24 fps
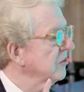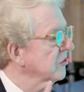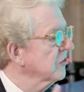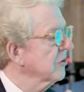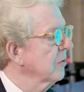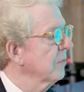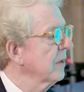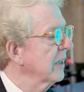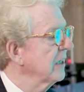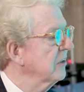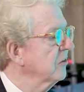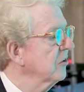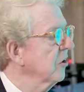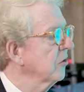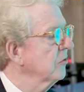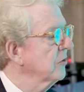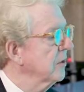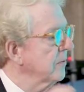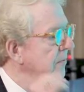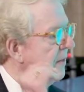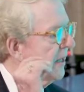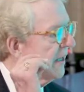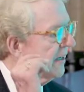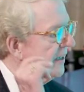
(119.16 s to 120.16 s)
and somebody
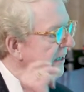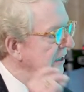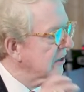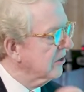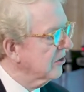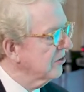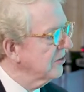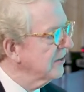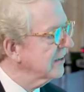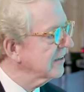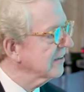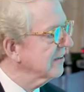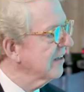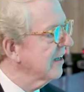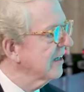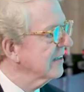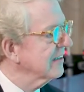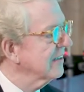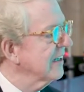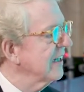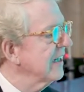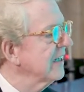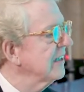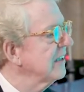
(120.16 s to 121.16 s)
told him that, he clicked
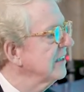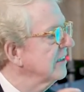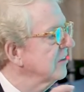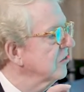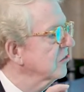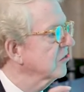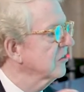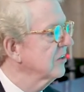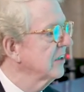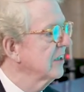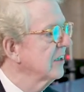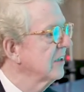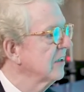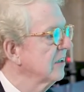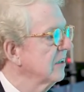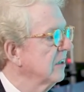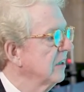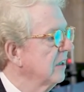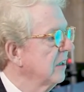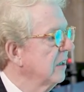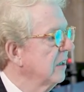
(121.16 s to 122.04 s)
like that and he said,